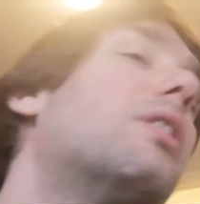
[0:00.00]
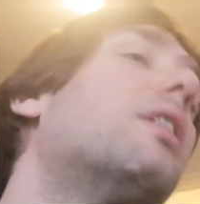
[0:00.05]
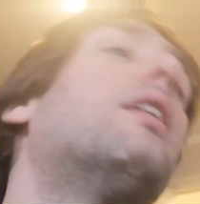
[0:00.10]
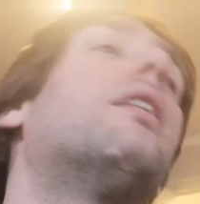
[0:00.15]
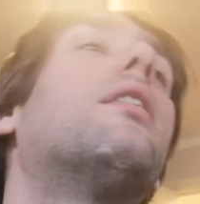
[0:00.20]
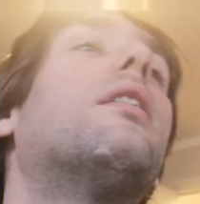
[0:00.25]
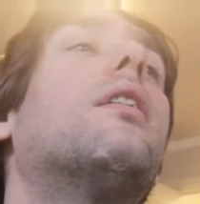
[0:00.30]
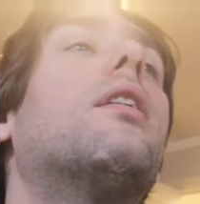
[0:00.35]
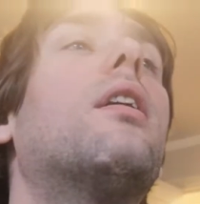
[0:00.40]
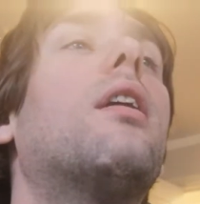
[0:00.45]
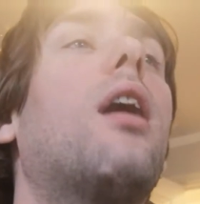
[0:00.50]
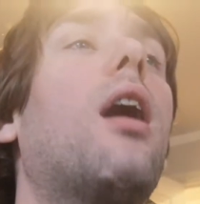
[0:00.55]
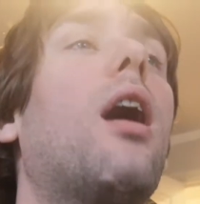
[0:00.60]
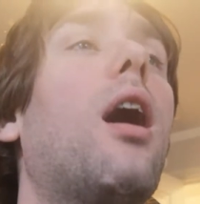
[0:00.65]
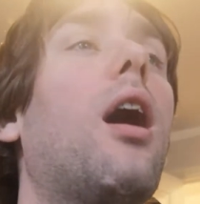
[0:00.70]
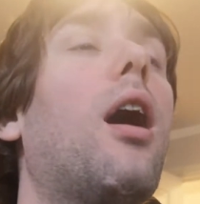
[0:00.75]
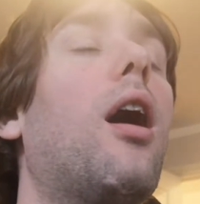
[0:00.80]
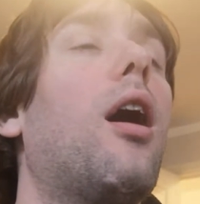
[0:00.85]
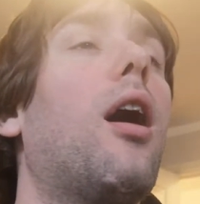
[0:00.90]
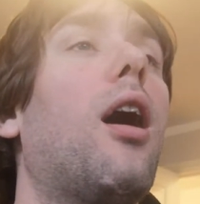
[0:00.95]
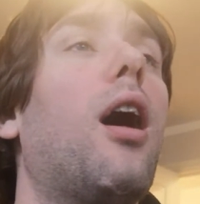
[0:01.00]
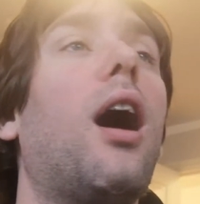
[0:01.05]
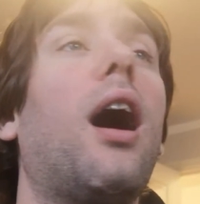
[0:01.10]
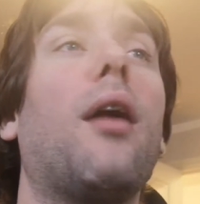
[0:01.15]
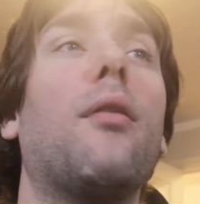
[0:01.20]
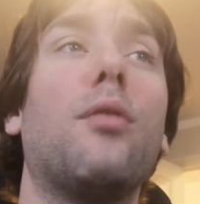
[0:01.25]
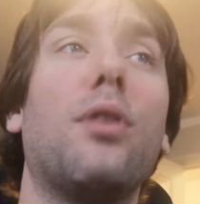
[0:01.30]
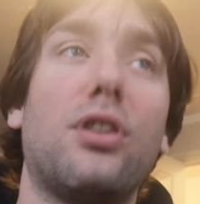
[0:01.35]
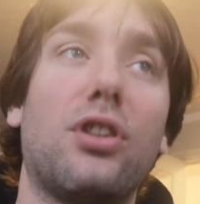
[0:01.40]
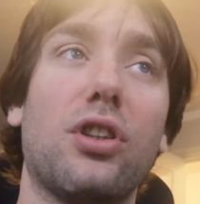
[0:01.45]
it,
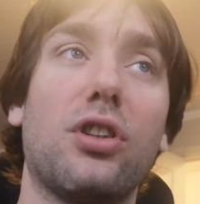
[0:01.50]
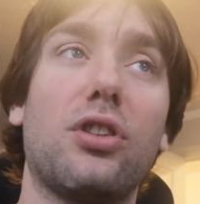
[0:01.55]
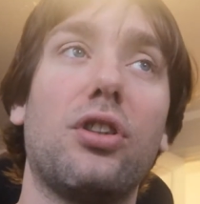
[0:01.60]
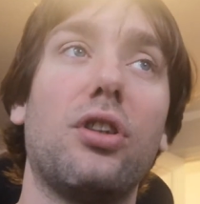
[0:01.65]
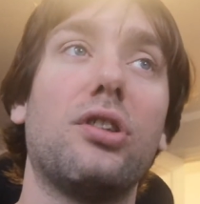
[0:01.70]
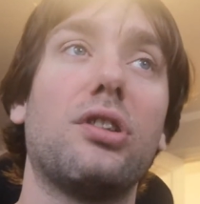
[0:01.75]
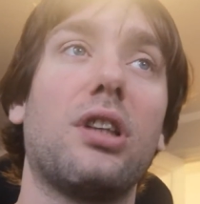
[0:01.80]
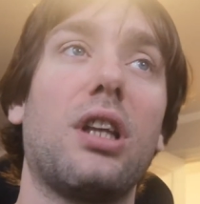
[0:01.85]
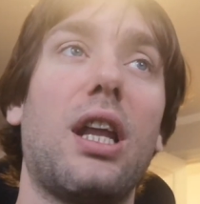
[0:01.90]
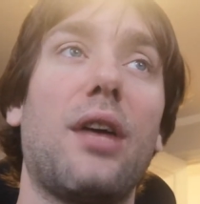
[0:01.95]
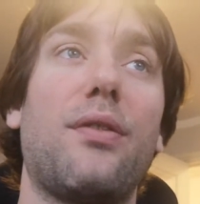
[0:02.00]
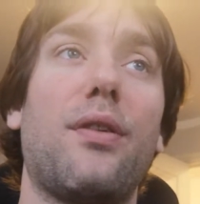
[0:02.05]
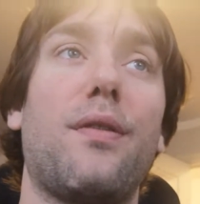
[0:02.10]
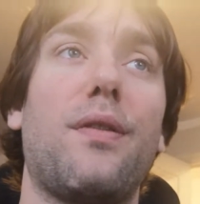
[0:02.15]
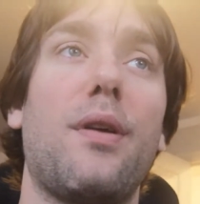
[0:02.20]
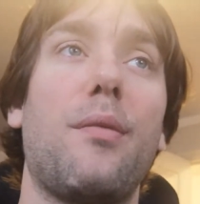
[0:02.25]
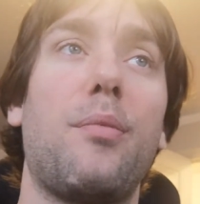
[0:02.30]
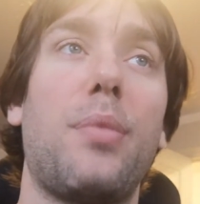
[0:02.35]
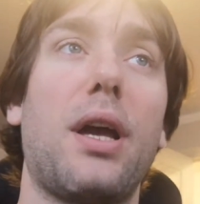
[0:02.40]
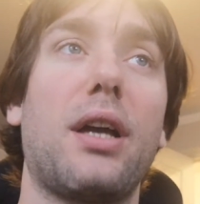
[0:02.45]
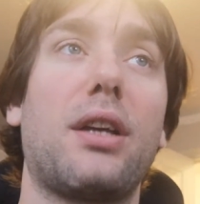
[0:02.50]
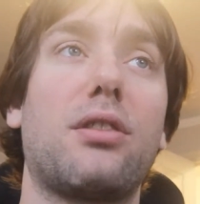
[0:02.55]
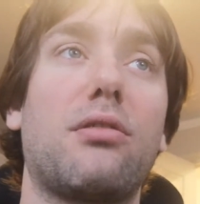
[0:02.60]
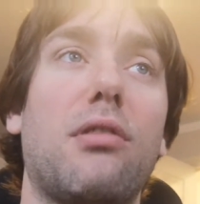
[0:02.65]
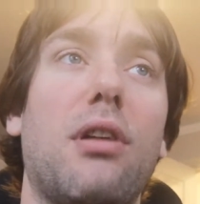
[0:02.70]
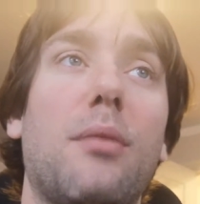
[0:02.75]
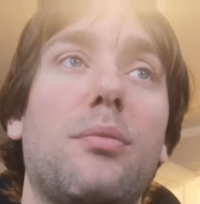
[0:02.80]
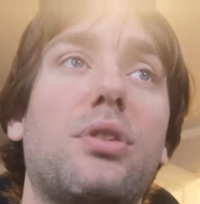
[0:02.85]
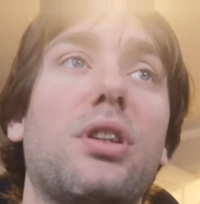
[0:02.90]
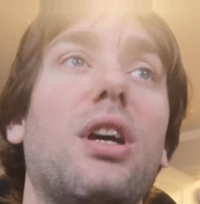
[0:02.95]
and we're just using an FFmpeg
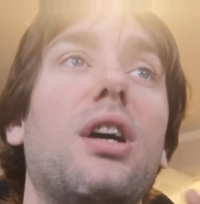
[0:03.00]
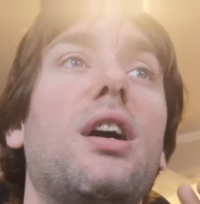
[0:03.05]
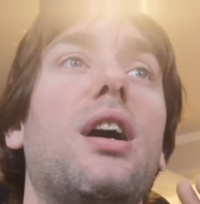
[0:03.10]
script.